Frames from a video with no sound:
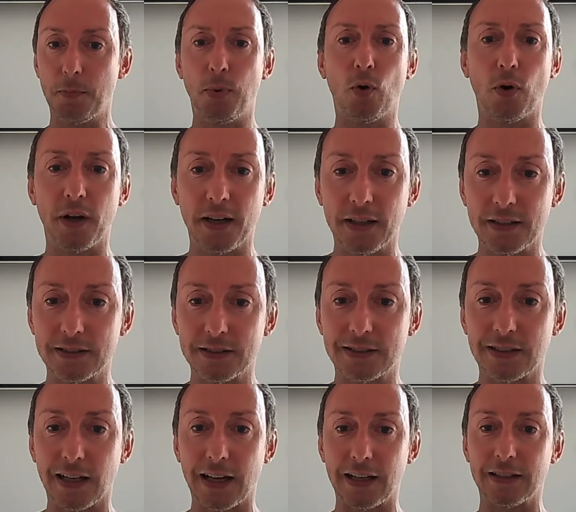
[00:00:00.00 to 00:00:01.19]
poise
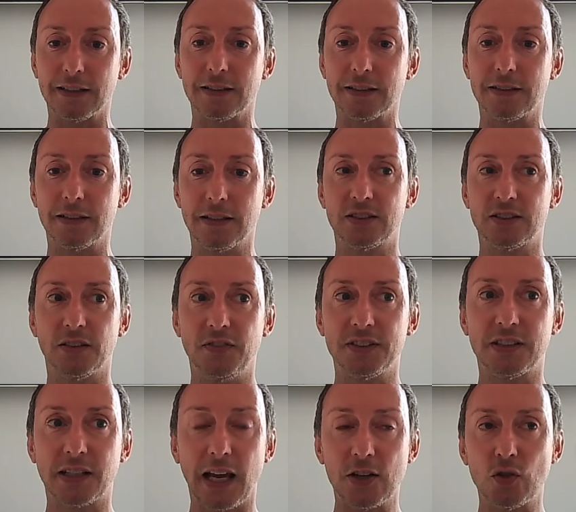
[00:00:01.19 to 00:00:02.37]
and
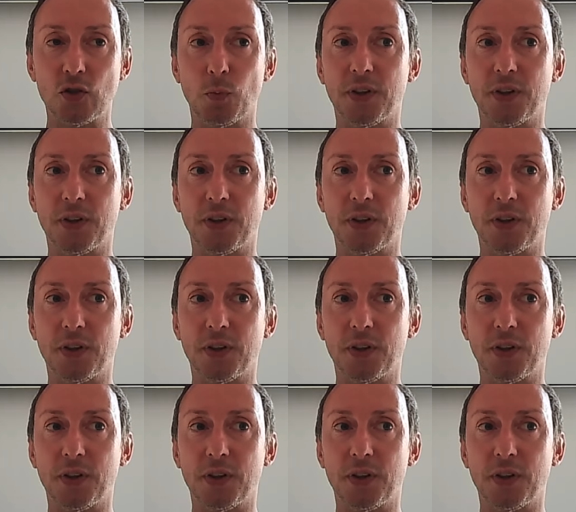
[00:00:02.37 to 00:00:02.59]
sophistication